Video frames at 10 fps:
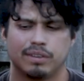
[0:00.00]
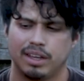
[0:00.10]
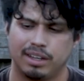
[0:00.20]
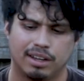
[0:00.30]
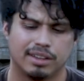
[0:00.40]

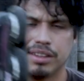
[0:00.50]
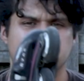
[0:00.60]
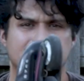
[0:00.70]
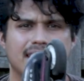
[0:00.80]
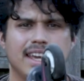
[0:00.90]
and
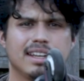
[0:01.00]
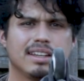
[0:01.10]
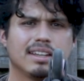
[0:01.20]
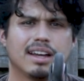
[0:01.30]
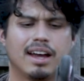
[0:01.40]
this skate,
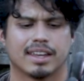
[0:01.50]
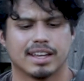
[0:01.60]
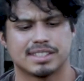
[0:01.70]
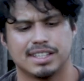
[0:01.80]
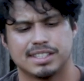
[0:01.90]
I
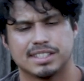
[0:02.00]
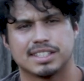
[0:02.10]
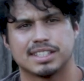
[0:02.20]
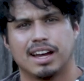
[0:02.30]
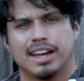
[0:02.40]
guess, isn't
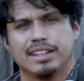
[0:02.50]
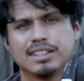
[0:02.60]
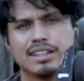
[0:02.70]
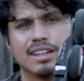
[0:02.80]
designed